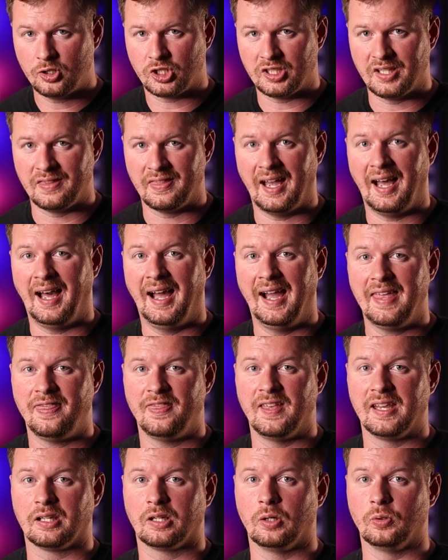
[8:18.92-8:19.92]
gene that I
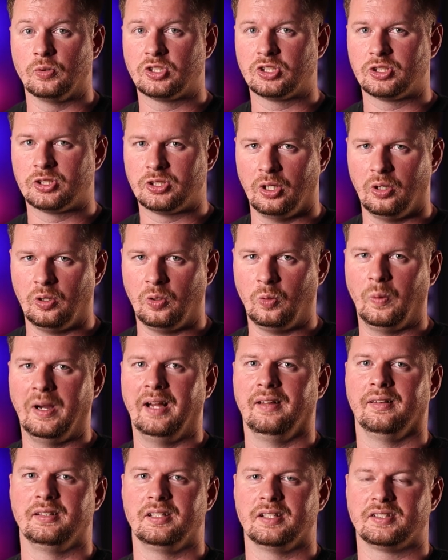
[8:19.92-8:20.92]
think goes so
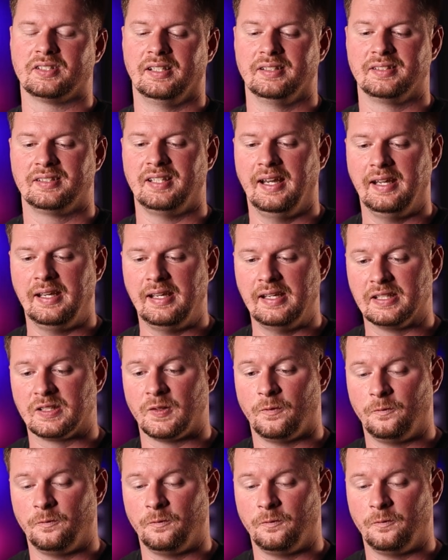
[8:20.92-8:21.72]
well into sunset is